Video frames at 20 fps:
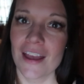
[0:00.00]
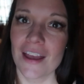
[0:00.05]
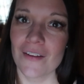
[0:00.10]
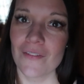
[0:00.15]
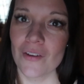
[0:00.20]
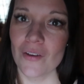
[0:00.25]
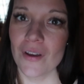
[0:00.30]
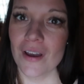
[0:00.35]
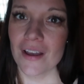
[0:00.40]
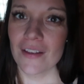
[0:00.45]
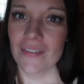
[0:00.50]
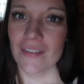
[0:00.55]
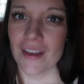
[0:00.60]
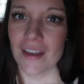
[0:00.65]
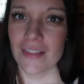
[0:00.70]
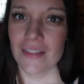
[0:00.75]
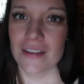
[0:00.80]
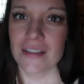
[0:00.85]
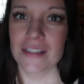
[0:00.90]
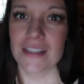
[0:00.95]
If you guys
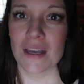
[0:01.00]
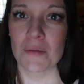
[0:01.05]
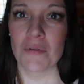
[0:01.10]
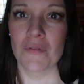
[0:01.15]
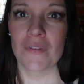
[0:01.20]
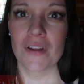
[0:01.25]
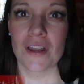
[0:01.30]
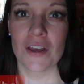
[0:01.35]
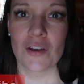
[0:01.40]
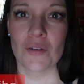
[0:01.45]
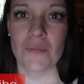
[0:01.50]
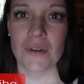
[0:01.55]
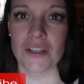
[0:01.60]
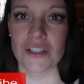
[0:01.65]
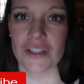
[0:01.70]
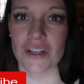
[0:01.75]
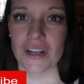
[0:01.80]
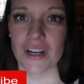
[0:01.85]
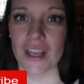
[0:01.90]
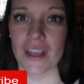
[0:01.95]
like this type of video, be
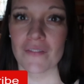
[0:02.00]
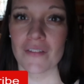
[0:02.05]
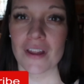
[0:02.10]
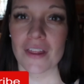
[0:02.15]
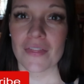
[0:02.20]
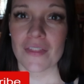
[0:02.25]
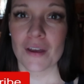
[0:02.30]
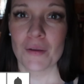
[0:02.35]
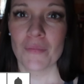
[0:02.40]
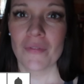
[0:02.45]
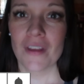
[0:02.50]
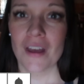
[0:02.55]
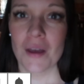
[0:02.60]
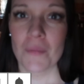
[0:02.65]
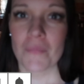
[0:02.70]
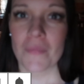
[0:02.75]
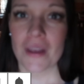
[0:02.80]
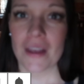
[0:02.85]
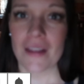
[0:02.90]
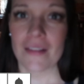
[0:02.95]
sure to give it a thumbs
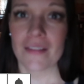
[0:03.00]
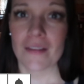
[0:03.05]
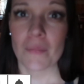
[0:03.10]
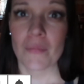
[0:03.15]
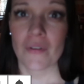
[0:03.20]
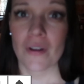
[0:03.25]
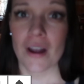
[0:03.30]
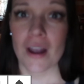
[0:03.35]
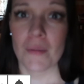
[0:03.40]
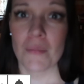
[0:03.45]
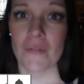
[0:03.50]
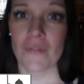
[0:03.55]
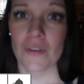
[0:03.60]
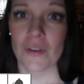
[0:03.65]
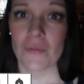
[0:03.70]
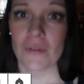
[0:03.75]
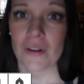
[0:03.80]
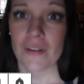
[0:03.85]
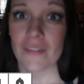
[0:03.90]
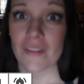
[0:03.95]
up and subscribe if
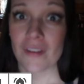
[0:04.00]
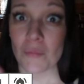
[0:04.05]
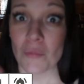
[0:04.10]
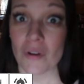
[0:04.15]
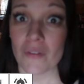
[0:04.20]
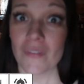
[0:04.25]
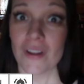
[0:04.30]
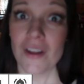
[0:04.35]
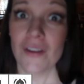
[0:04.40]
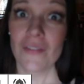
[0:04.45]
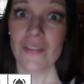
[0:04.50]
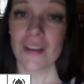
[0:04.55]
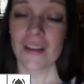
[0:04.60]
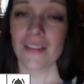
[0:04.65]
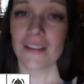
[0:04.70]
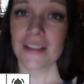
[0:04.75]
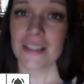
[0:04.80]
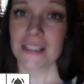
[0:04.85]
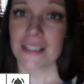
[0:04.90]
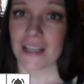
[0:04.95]
you wanna see more videos
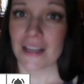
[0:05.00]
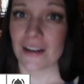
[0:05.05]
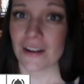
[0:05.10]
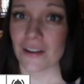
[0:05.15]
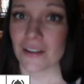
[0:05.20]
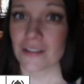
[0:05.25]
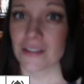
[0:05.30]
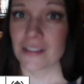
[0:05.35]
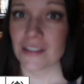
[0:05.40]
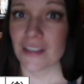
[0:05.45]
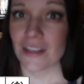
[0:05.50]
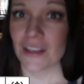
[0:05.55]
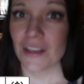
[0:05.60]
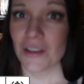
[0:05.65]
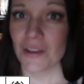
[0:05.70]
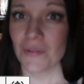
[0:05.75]
like this and I'll see